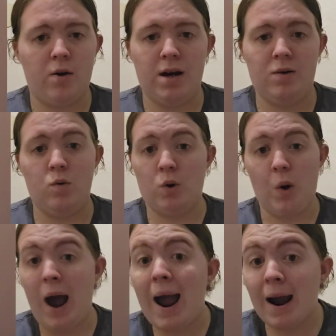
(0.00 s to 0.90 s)
I don't know
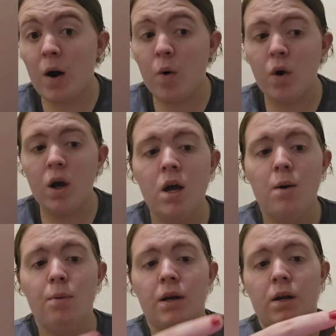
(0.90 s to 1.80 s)
how,
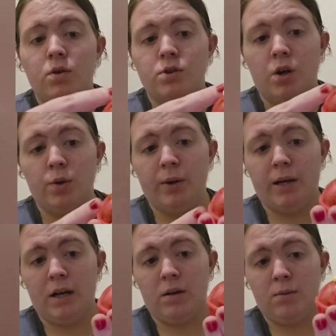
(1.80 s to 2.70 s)
but it goes all the way
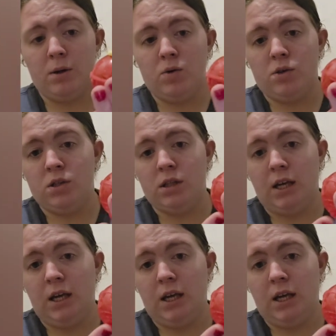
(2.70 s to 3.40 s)
down the middle to the